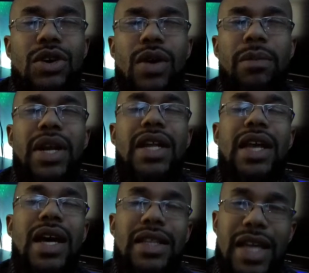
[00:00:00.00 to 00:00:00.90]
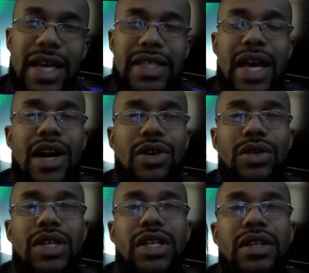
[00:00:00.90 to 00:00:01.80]
So, but I liked
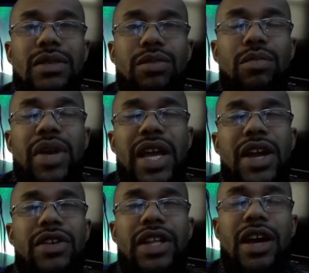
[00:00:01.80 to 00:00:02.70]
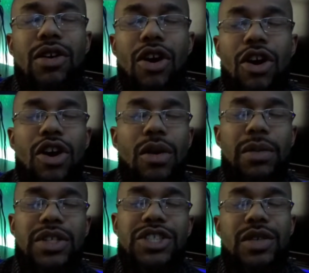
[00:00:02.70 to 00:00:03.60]
how prepared and how
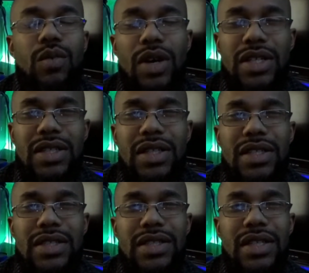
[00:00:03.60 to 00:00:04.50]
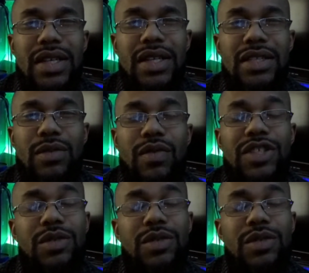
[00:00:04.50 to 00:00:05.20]
armed she was in this movie.